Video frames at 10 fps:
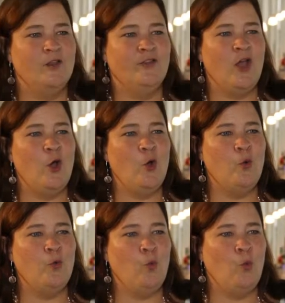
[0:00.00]

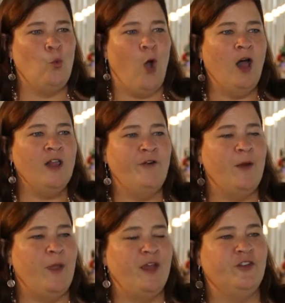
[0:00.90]
So all of
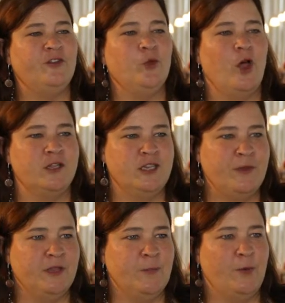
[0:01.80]
our patients will
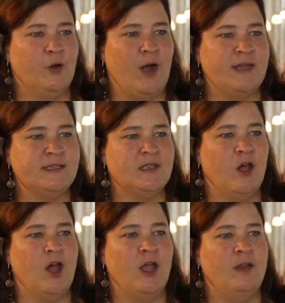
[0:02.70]
ultimately progress
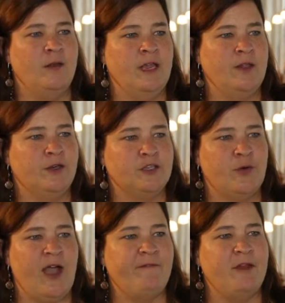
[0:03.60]
on either
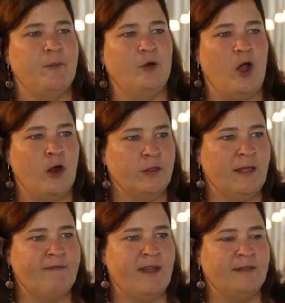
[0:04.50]
sorafenib or
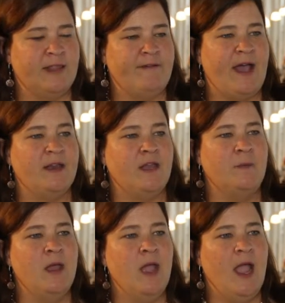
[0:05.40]

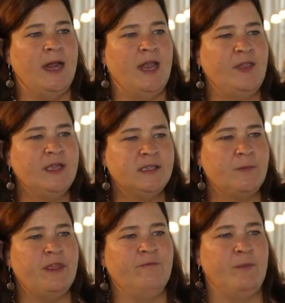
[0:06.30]
lenvatinib. And I think
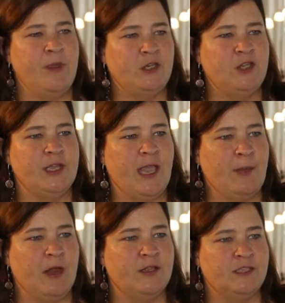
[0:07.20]
some of the information that
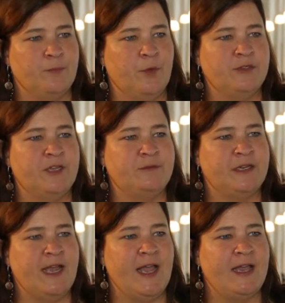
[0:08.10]
came out of the symposium
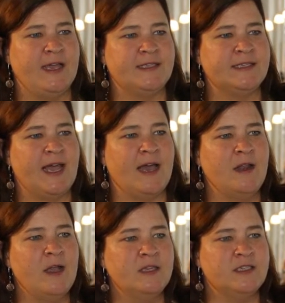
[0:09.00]
today is that
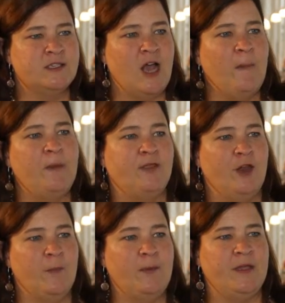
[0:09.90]
stopping
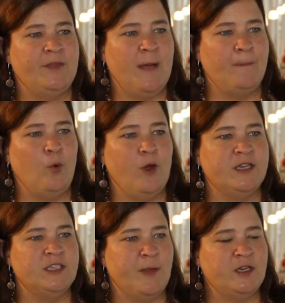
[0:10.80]
therapy at that
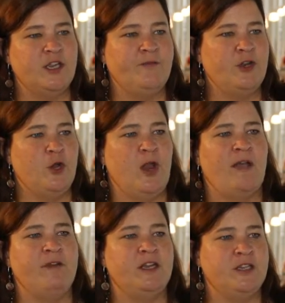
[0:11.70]
point, especially if you don't
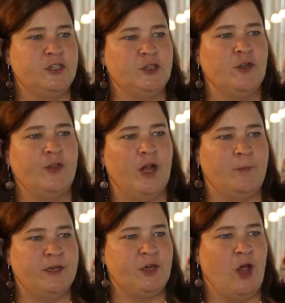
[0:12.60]
have an additional
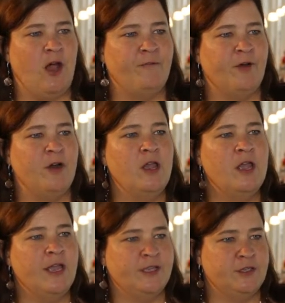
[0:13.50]
therapy to offer,
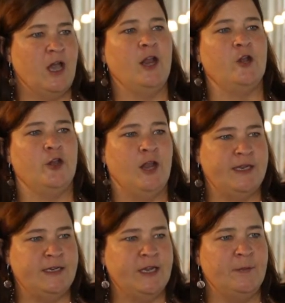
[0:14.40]
is not a good
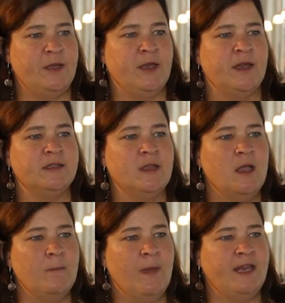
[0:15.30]
idea because
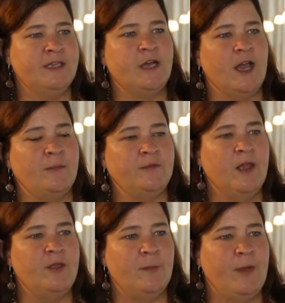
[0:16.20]
many times
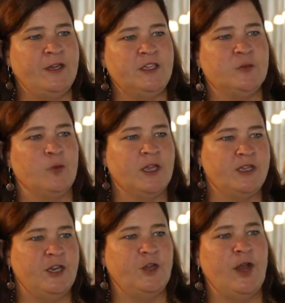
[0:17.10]
the patients will
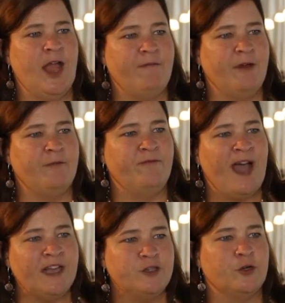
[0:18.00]
continue to have a
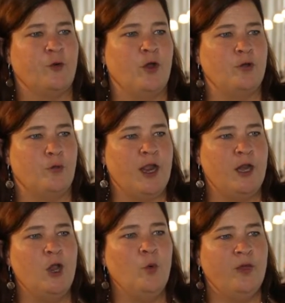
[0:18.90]
faster growth
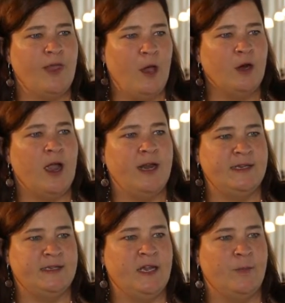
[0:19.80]
rate without a
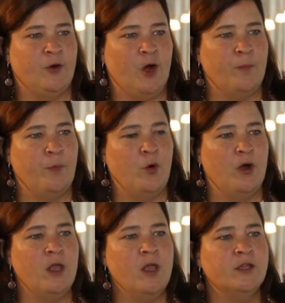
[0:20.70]
kinase inhibitor on
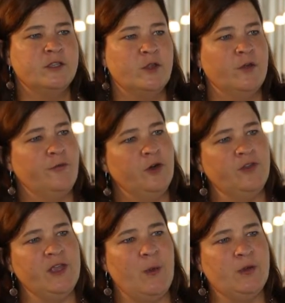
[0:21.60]
board. So the
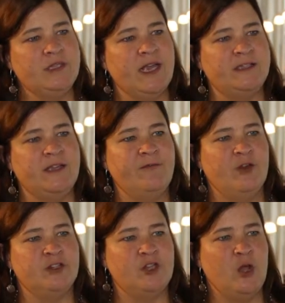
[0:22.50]
first thing I would say is if
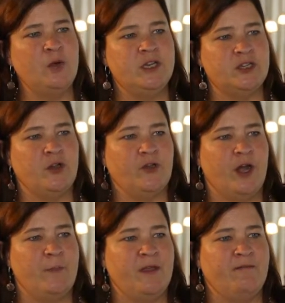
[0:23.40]
there's no additional
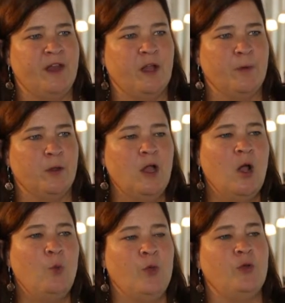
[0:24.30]
therapy available,
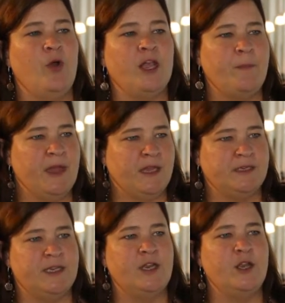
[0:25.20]
we would recommend
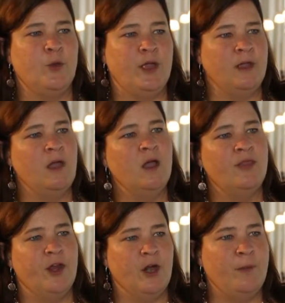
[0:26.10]
continuing
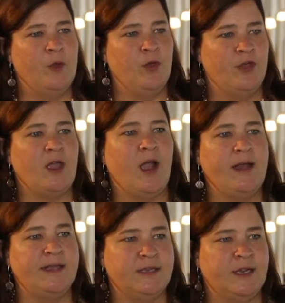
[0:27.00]
therapy with a
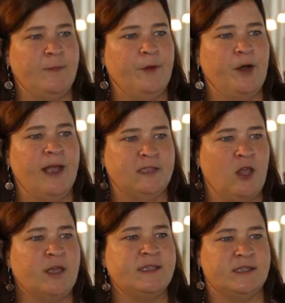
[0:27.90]
kinase inhibitor as
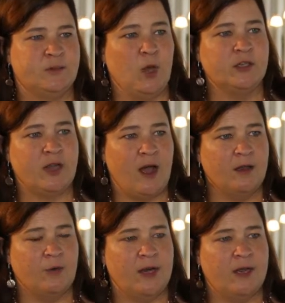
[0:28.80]
long as it's well
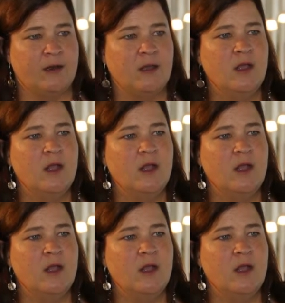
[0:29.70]
tolerated.